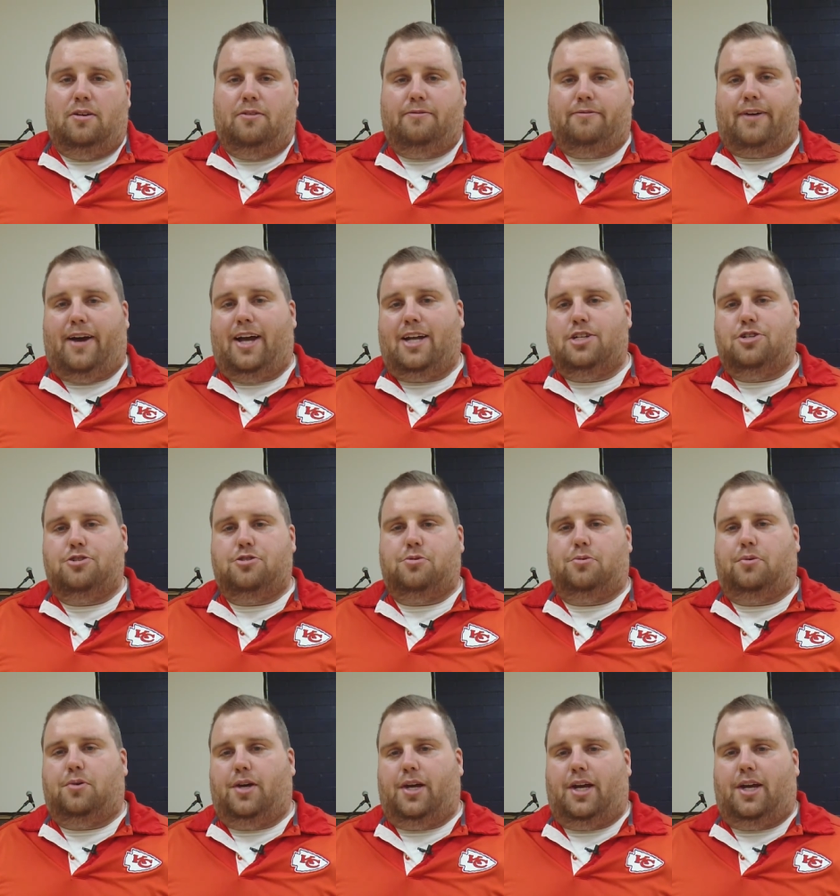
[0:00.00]
find
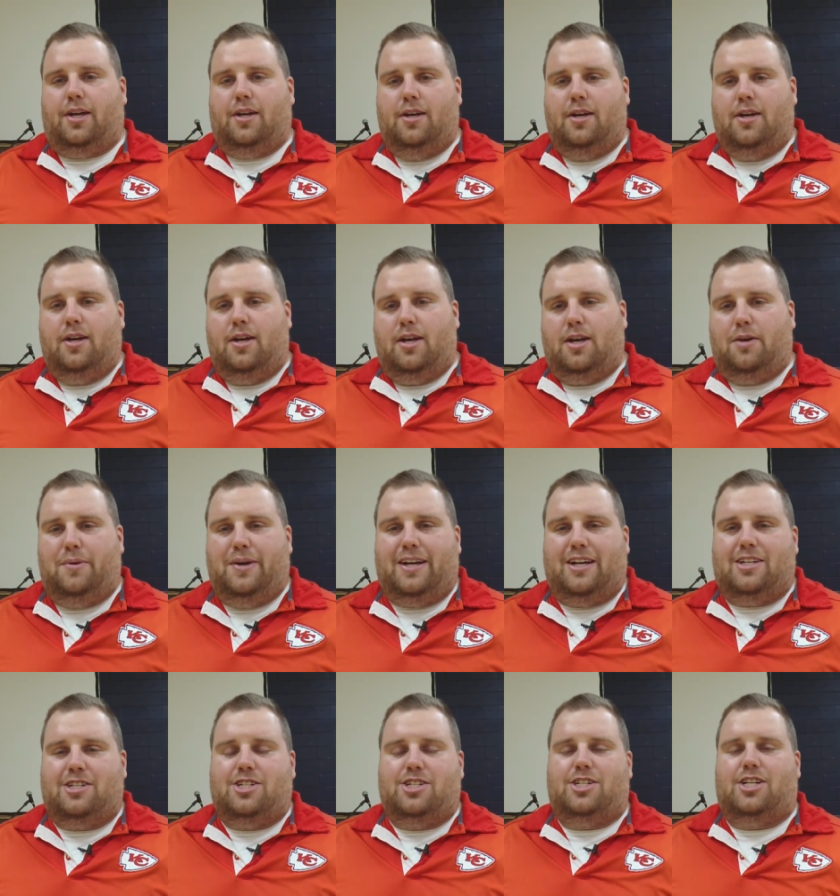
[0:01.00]
joy and
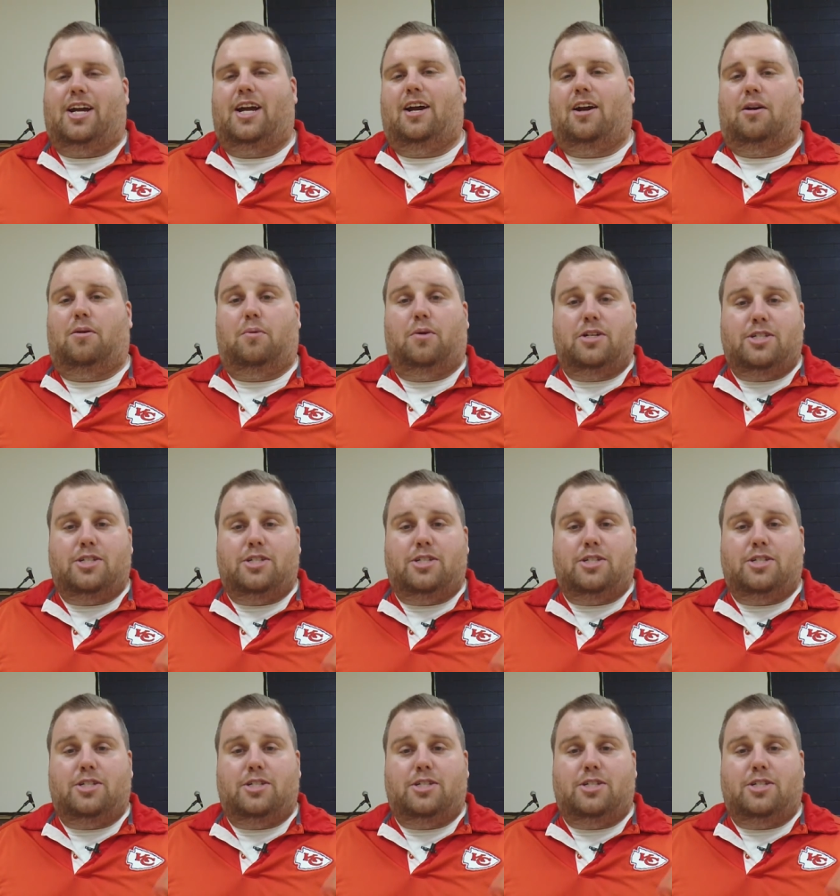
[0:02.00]
we could share